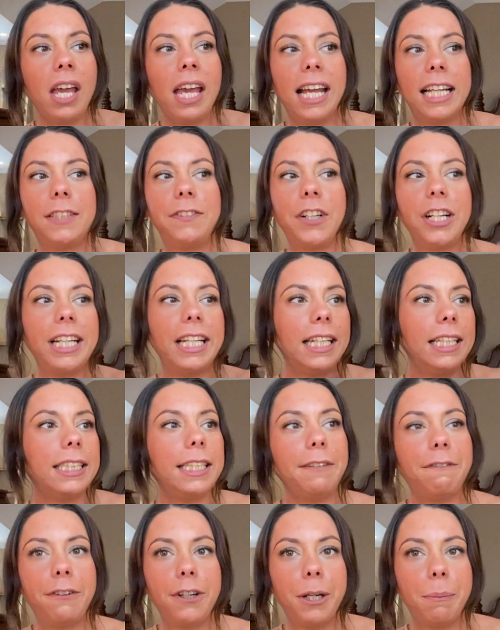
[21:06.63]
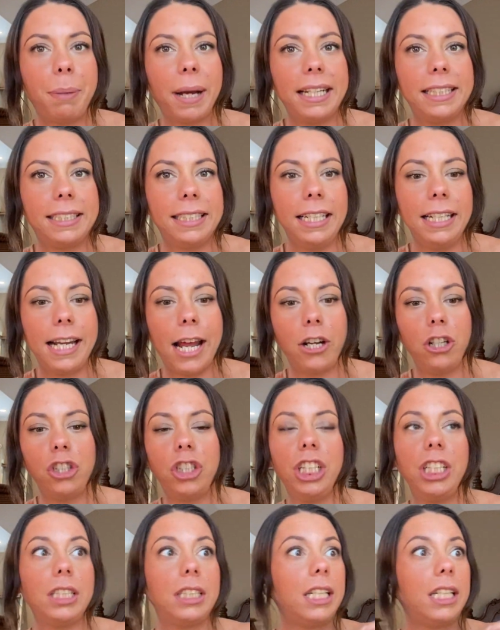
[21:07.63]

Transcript: it's very easy for Piscean energy